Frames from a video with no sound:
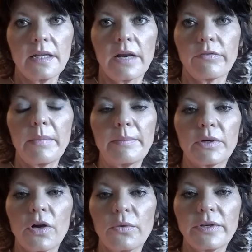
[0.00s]
and I
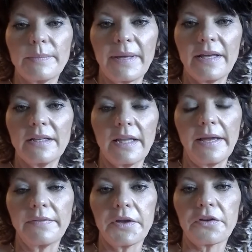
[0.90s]
remember going to bed,
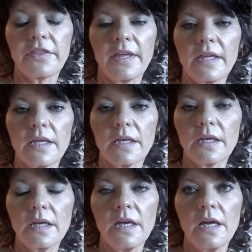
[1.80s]
laying there thinking,